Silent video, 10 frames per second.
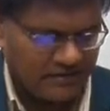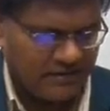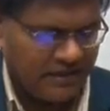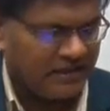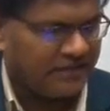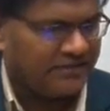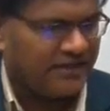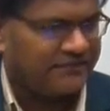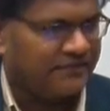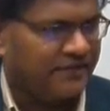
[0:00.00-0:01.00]
increasing
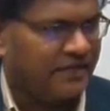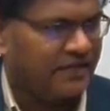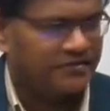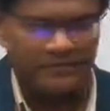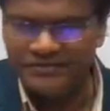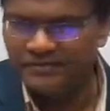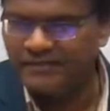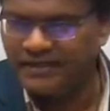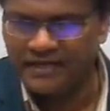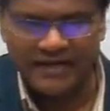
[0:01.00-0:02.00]
left-wing extremism
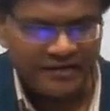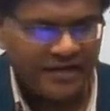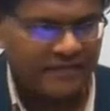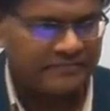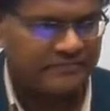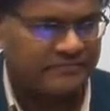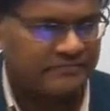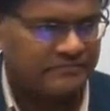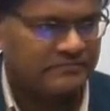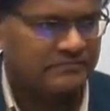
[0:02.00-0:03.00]
in the country
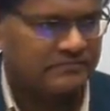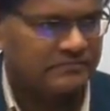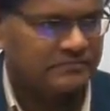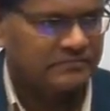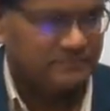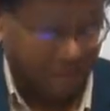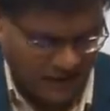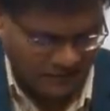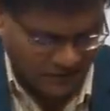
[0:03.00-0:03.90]
and